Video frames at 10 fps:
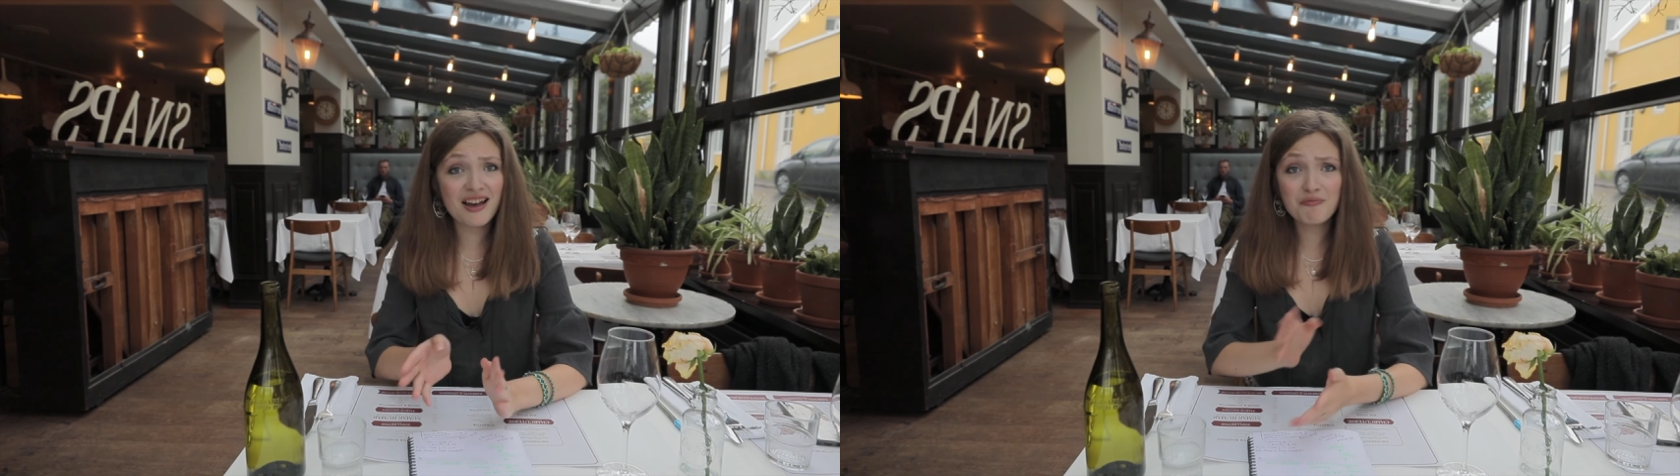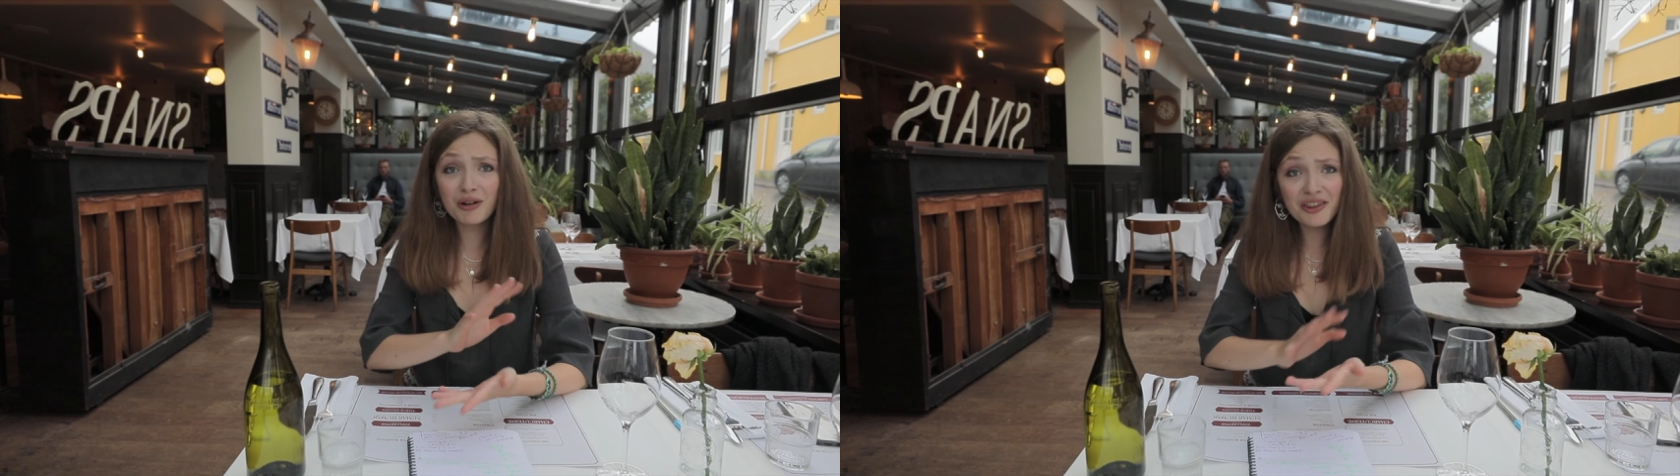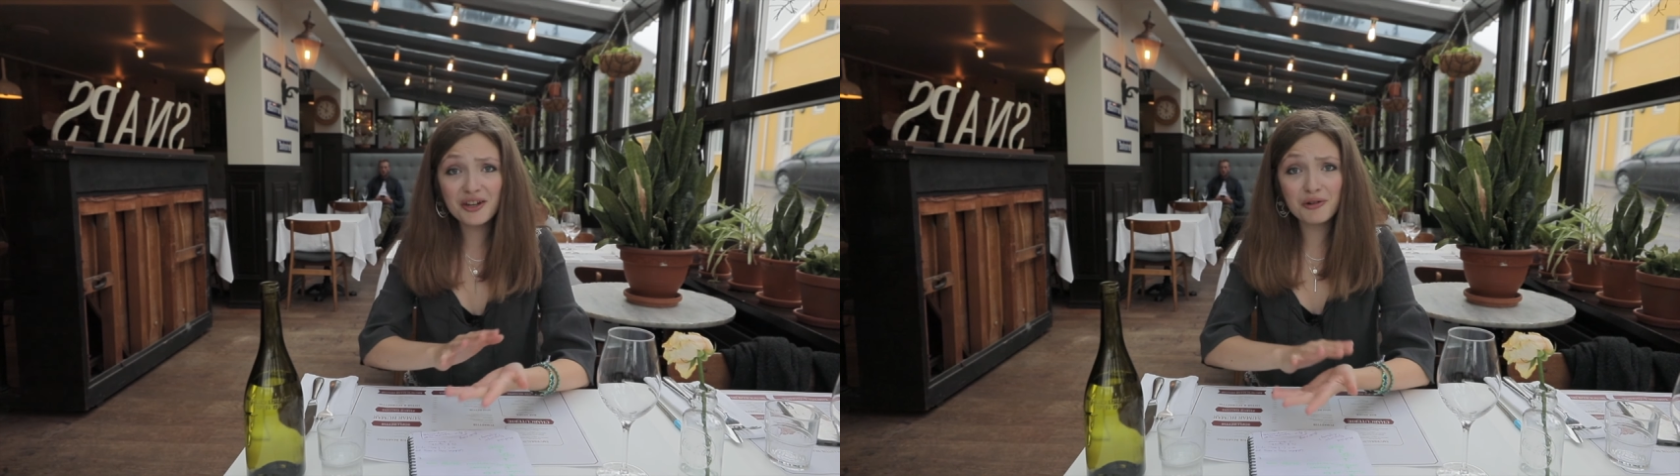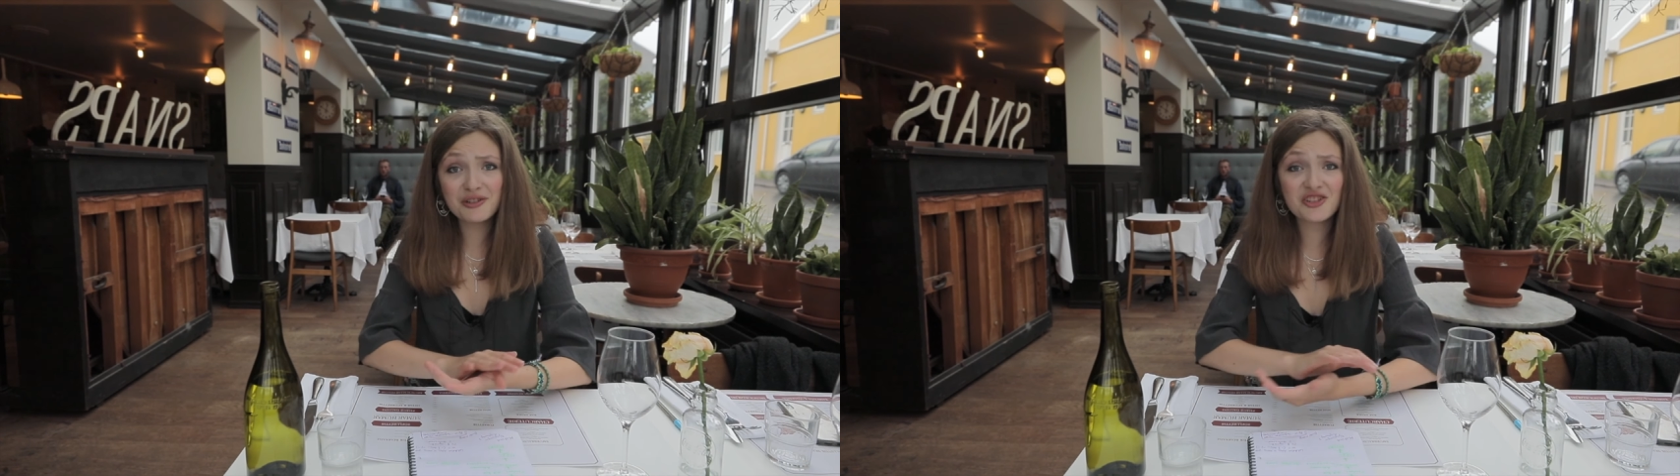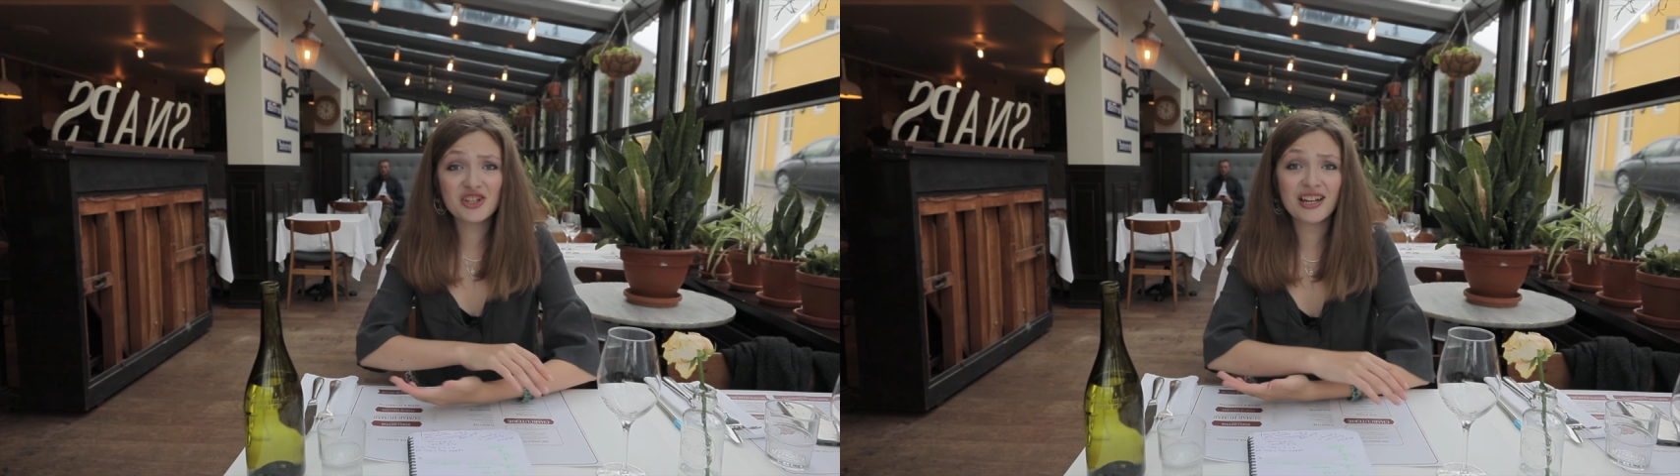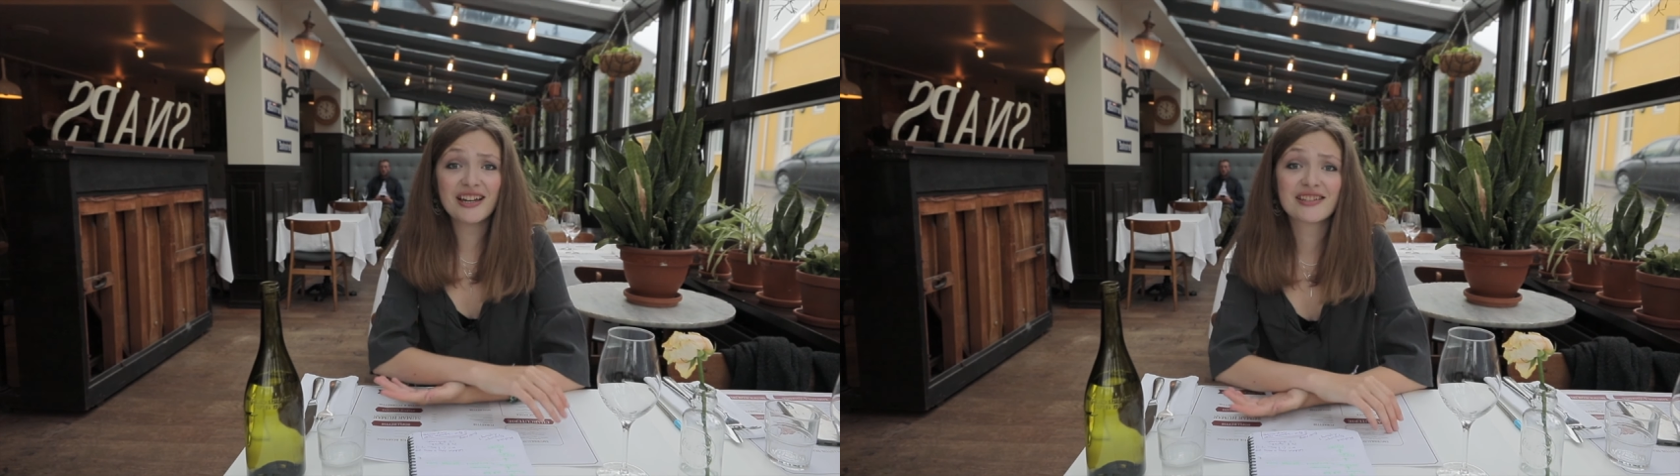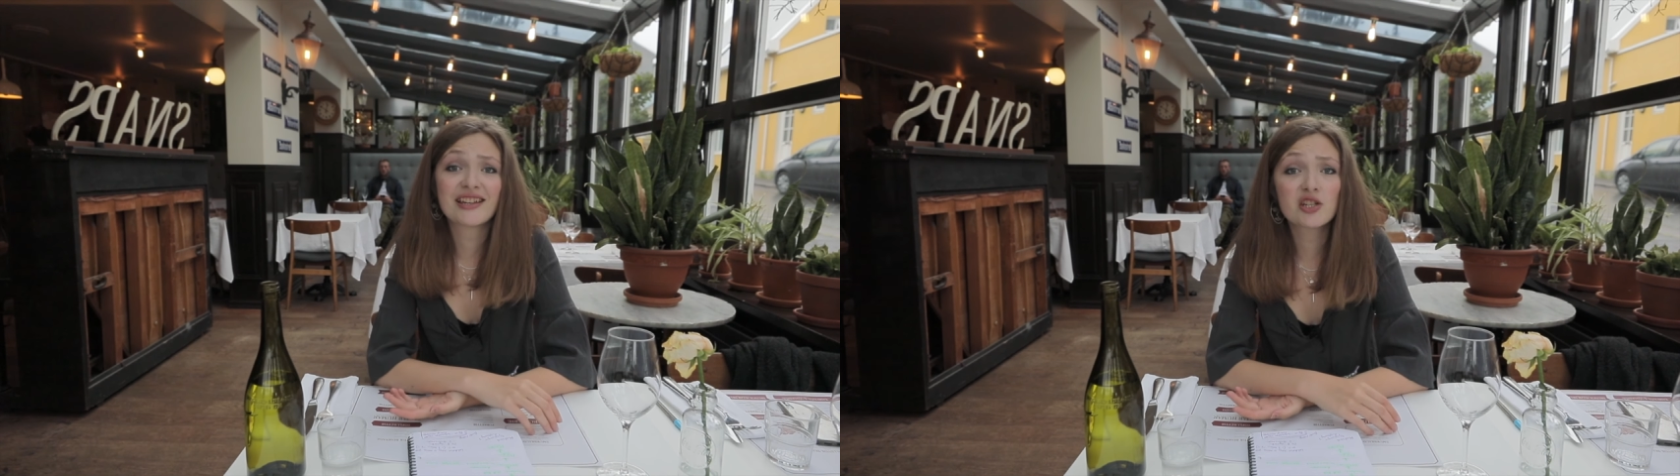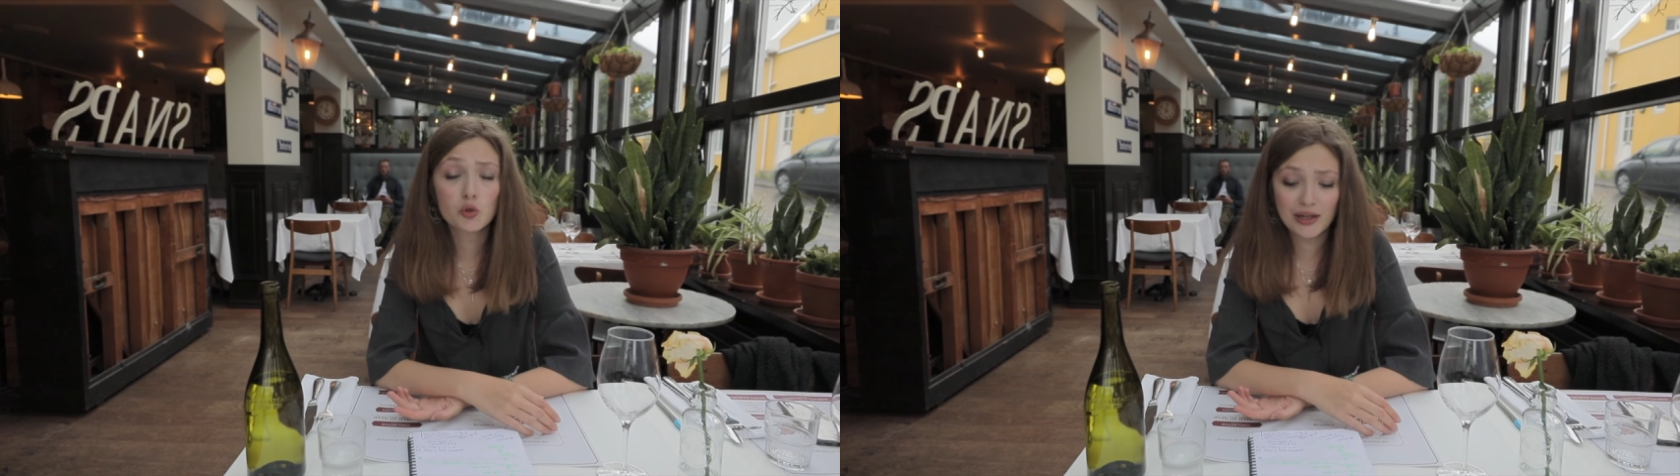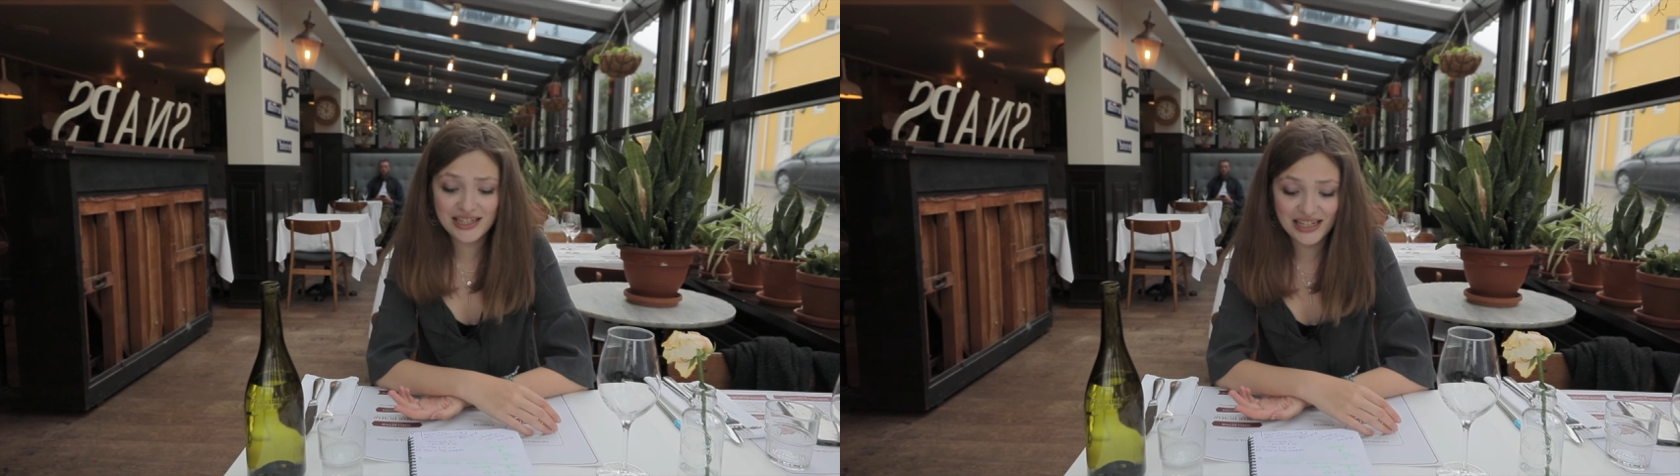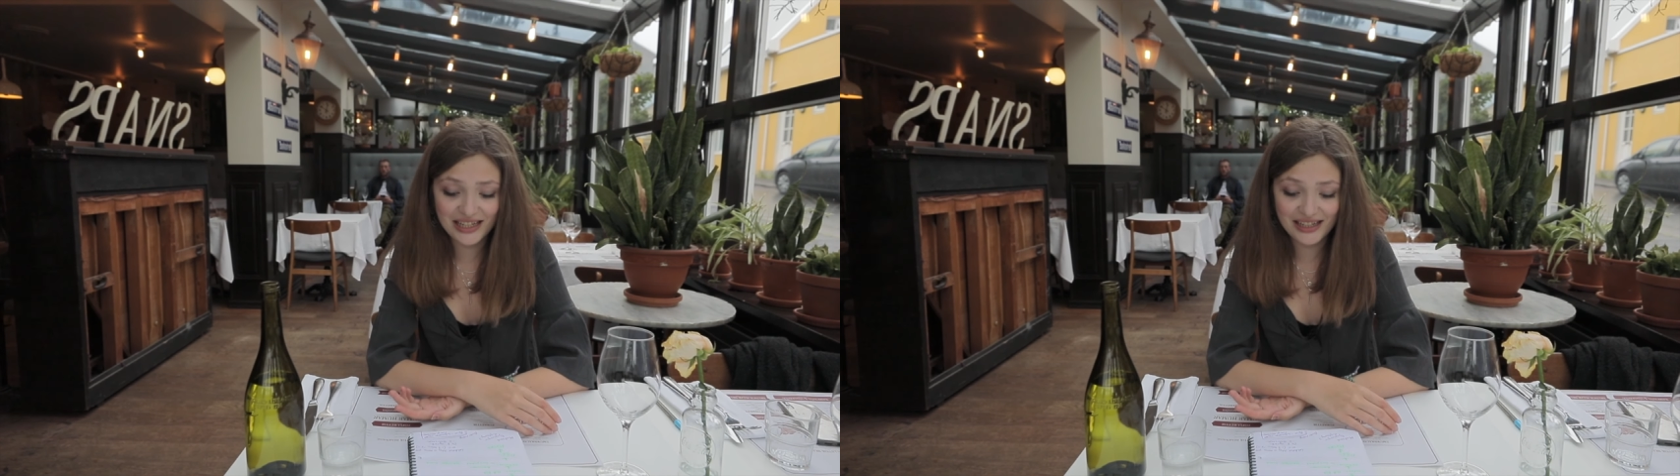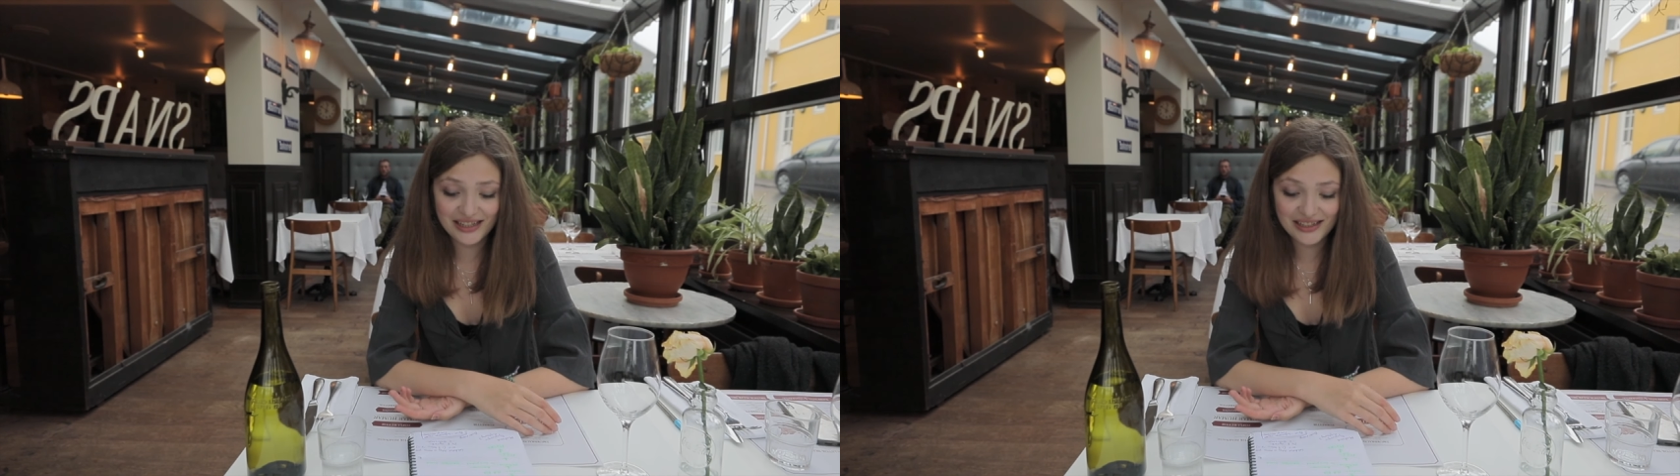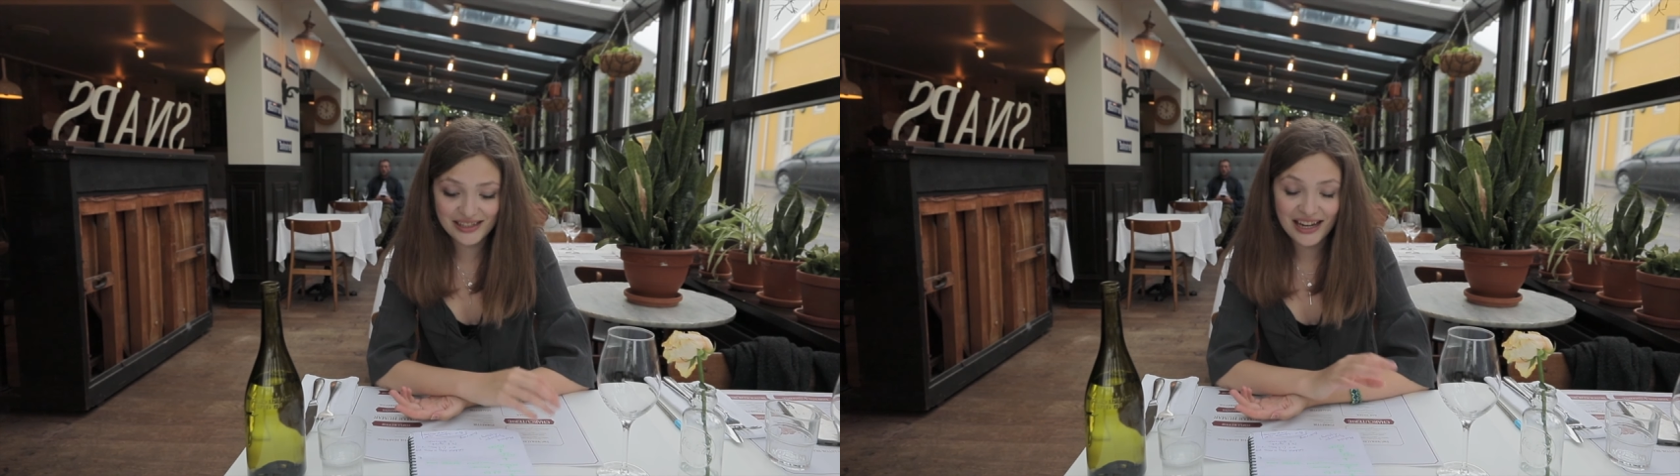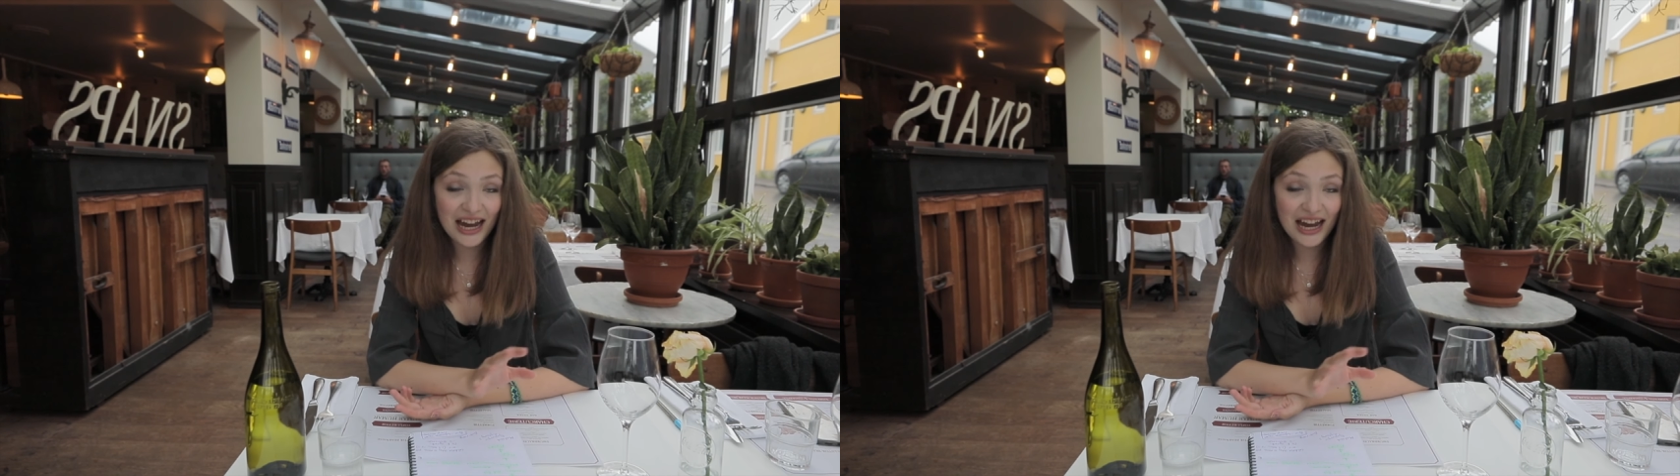one of the coldest Julys in 20 years.